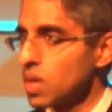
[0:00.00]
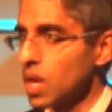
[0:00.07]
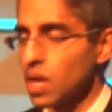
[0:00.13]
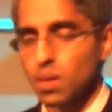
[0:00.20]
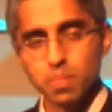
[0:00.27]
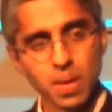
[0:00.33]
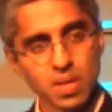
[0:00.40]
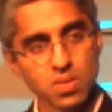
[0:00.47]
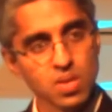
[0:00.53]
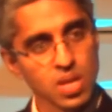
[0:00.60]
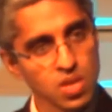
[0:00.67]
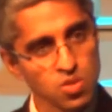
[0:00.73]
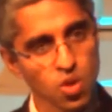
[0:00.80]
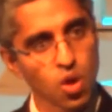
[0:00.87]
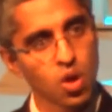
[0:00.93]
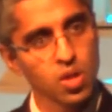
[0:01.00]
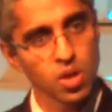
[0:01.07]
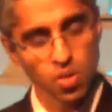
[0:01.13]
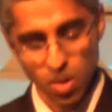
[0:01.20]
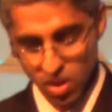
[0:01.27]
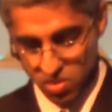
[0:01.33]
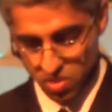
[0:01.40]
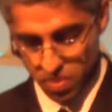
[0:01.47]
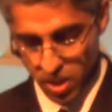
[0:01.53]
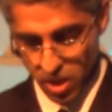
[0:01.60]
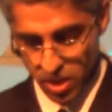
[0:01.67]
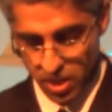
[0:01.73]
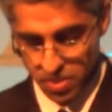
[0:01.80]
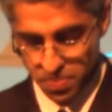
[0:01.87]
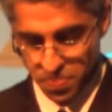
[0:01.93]
and in big cities all across
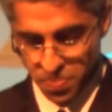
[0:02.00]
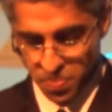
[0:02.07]
America.